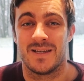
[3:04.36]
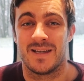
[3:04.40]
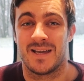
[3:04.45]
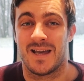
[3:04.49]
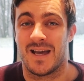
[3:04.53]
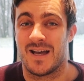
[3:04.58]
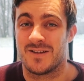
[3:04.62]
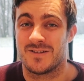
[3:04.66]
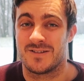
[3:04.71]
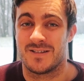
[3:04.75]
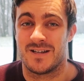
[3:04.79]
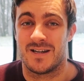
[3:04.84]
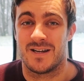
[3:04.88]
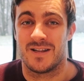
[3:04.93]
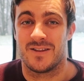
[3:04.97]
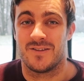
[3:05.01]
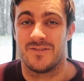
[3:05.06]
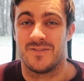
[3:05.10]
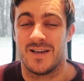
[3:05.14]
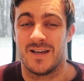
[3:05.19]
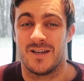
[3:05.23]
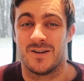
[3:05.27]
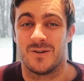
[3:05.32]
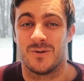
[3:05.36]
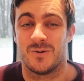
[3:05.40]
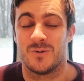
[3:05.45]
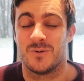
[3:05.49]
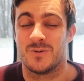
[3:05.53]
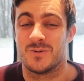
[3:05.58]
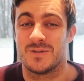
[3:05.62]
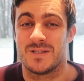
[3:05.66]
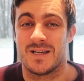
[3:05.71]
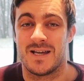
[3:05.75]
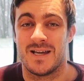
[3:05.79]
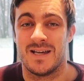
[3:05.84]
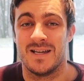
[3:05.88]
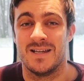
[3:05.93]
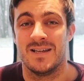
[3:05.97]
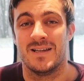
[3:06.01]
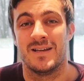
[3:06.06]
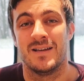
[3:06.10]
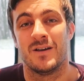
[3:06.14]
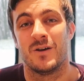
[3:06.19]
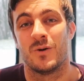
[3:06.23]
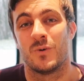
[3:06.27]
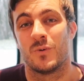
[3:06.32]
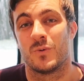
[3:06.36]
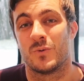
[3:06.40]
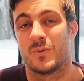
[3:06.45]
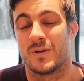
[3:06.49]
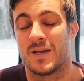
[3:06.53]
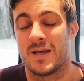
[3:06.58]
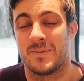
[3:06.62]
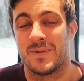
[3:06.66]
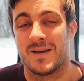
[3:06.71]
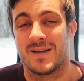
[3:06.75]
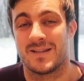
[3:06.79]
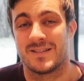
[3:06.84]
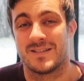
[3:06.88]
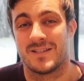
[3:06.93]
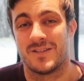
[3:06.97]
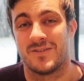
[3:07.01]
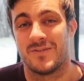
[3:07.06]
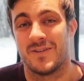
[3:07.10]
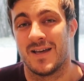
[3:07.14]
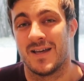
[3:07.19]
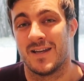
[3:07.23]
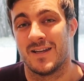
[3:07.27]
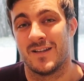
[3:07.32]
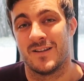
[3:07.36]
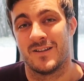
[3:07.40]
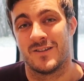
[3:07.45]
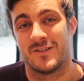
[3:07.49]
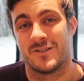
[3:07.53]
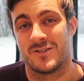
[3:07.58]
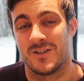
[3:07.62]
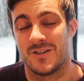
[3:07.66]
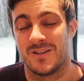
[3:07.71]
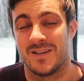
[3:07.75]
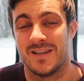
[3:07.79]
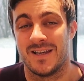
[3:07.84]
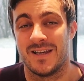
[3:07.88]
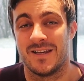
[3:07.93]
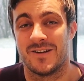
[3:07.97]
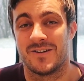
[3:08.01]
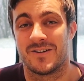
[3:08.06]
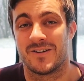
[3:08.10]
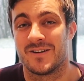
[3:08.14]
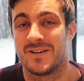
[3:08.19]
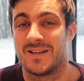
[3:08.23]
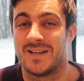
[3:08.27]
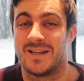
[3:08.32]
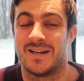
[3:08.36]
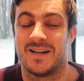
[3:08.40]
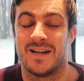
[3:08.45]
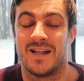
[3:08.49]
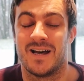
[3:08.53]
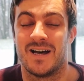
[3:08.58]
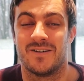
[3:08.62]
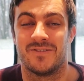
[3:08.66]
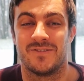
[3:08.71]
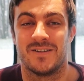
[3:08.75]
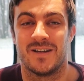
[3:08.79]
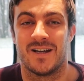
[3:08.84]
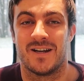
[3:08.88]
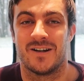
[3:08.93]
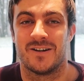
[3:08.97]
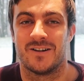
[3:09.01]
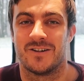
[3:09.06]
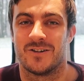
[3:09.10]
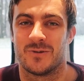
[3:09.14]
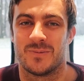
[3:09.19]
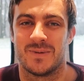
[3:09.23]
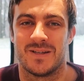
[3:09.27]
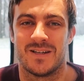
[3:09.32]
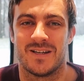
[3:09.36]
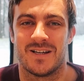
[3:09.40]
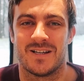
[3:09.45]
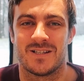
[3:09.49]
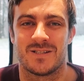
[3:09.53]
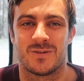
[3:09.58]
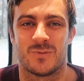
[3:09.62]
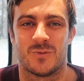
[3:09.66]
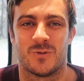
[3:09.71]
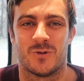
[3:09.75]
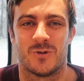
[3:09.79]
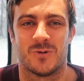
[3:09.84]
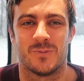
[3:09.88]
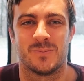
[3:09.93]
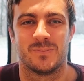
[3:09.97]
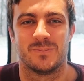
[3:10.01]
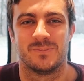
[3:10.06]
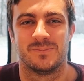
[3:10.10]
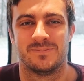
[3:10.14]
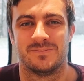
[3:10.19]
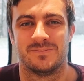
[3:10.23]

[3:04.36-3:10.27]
being outside of the van all day we'll get back to the van, turn the heater on, and in half an hour it'll be nice and warm.